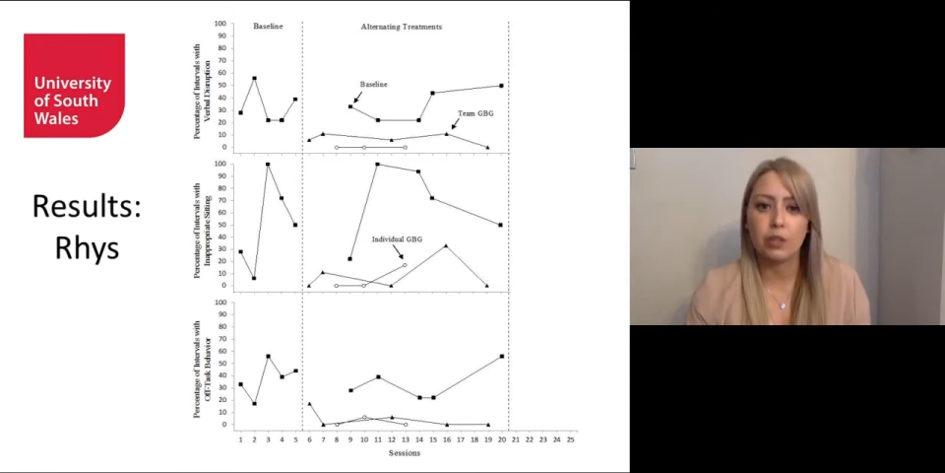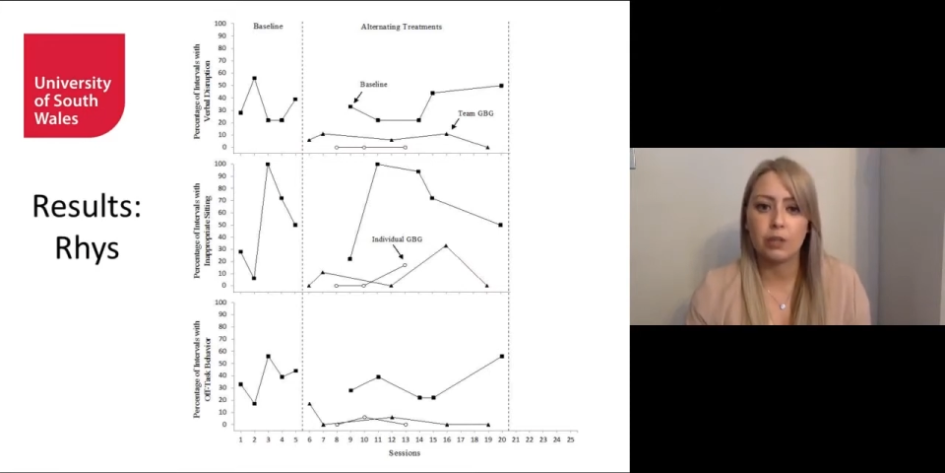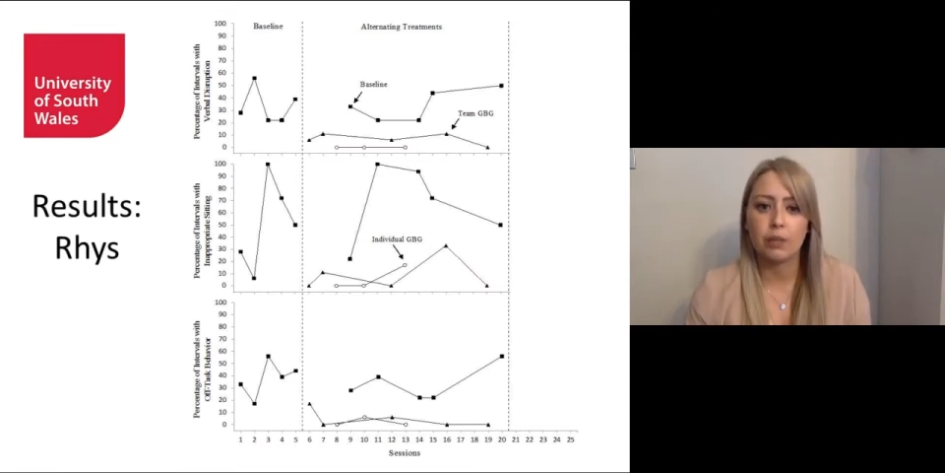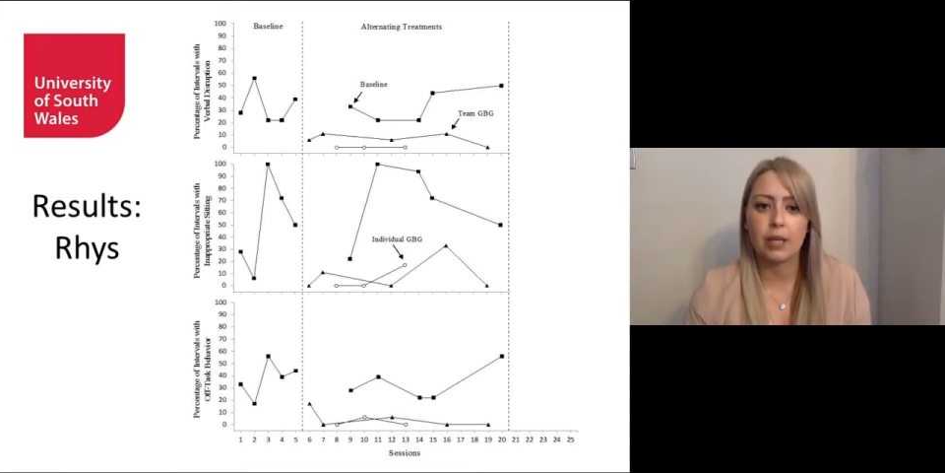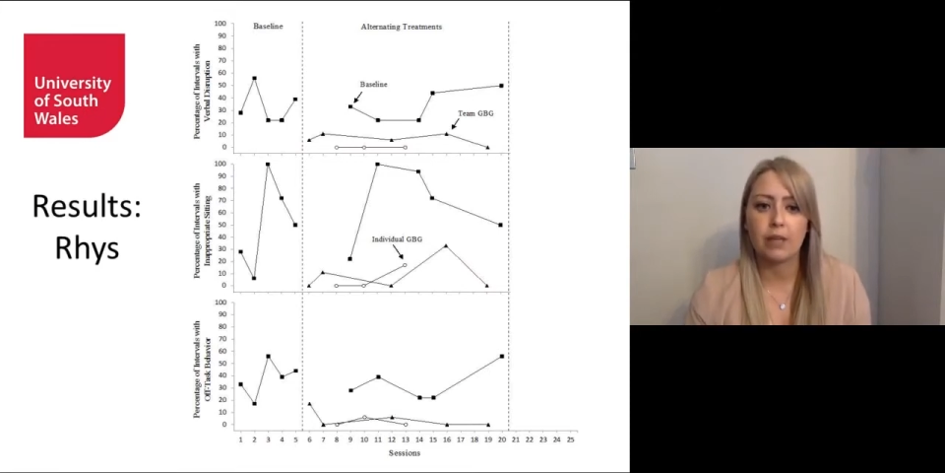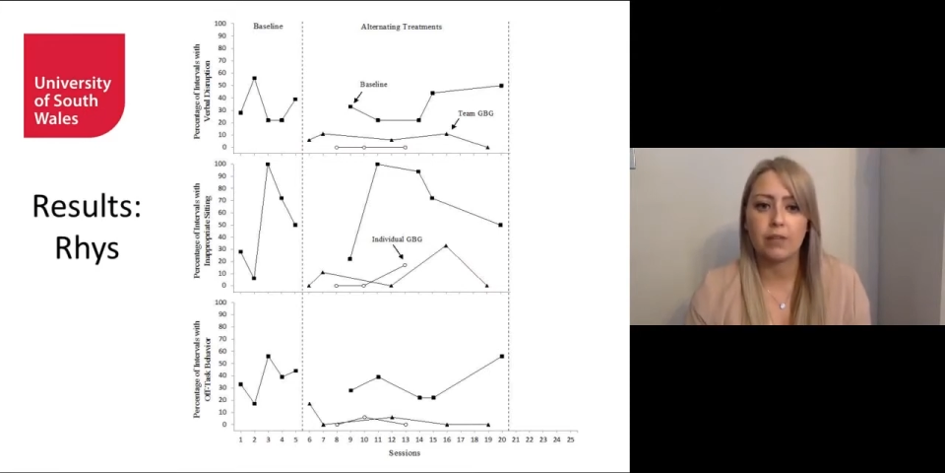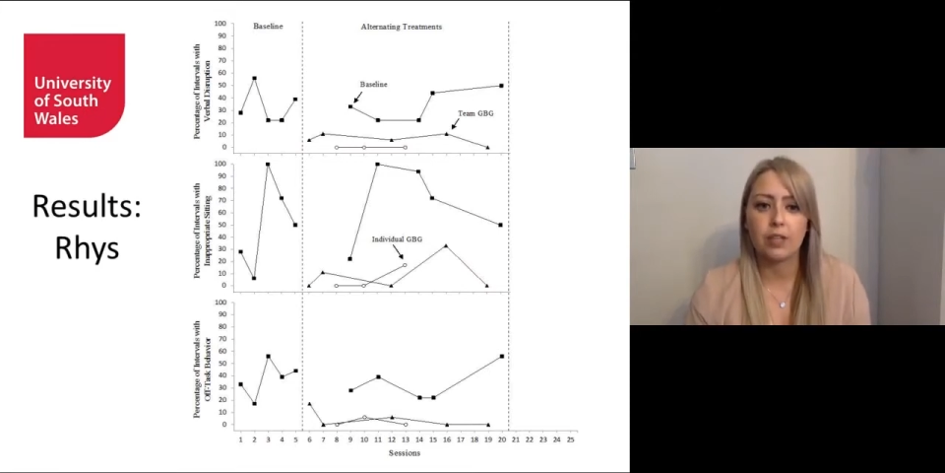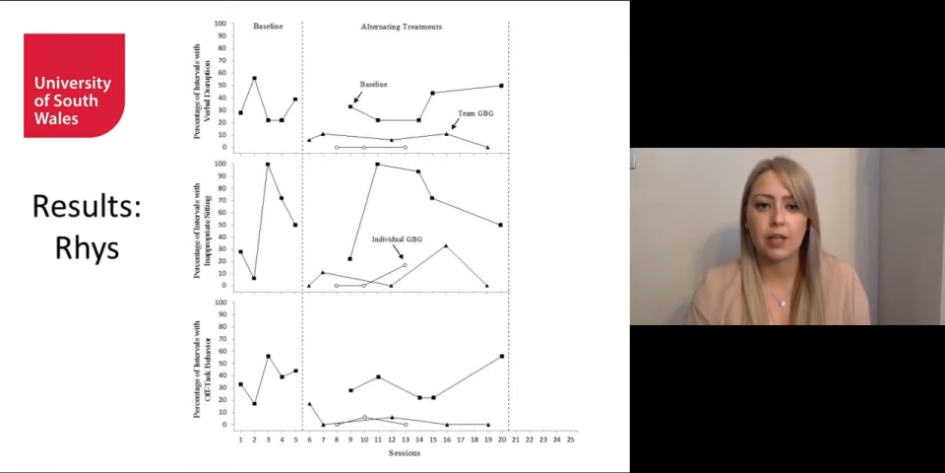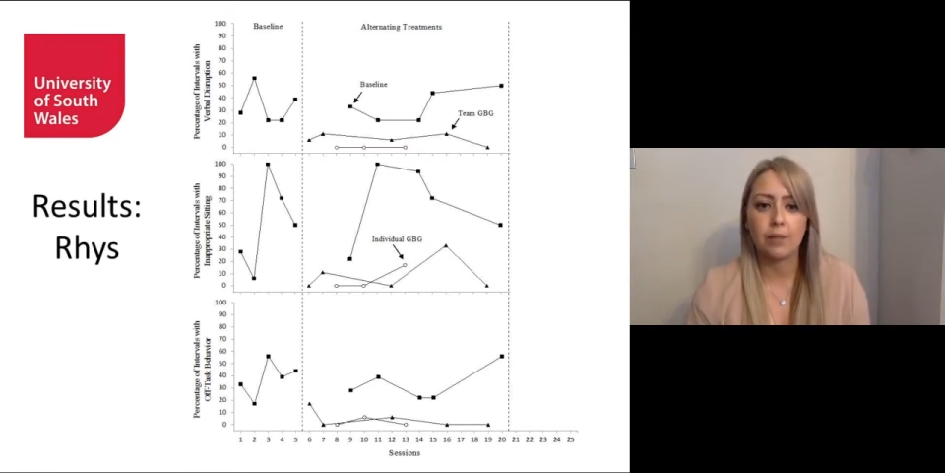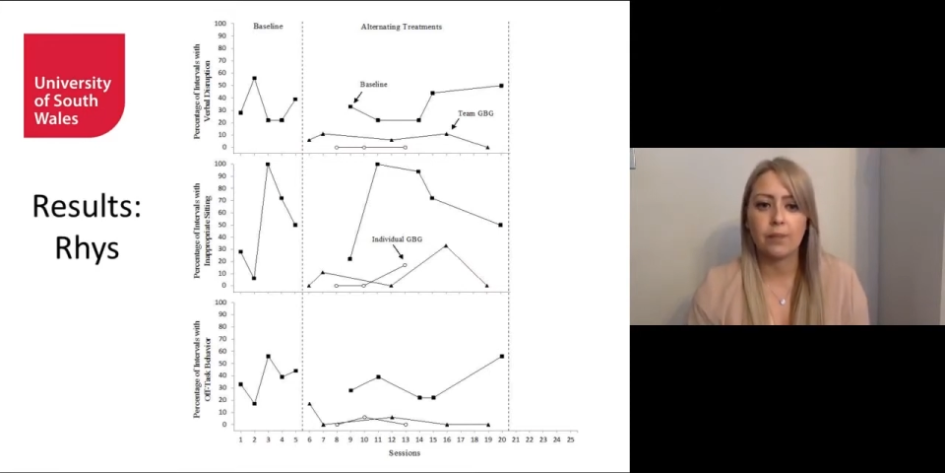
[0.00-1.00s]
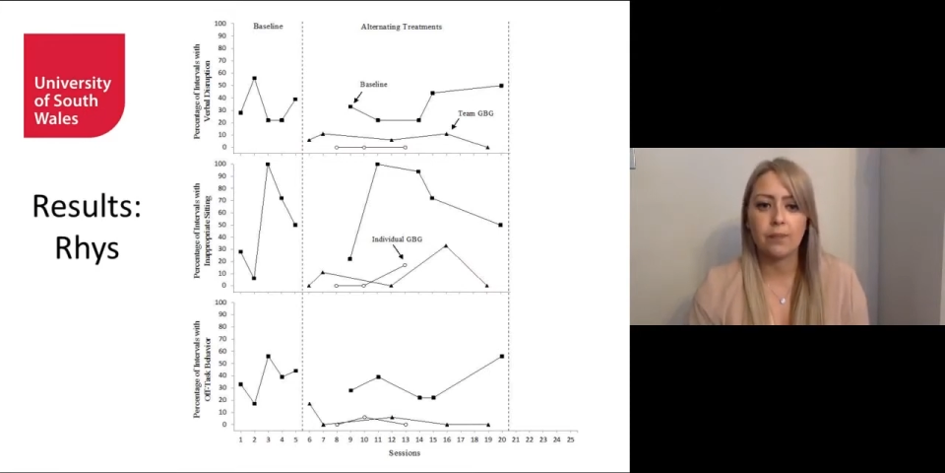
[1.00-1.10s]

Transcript: good behaviour game.